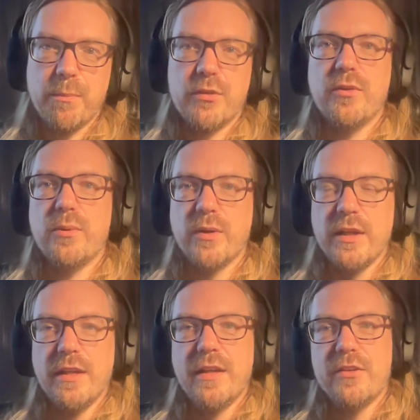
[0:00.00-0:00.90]
So
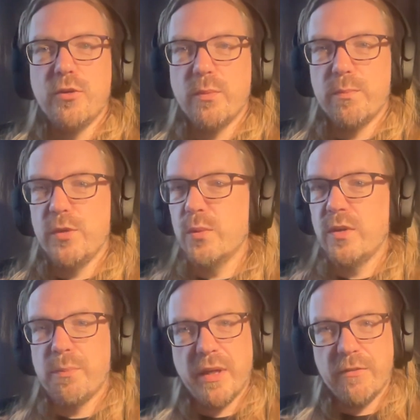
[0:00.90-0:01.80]
you only
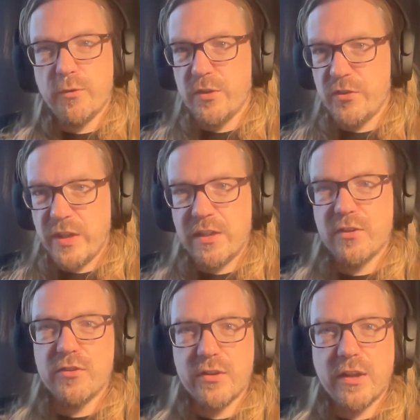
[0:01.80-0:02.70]
pay for the
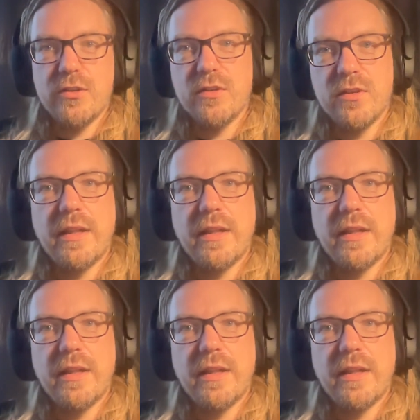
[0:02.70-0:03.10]
seconds that you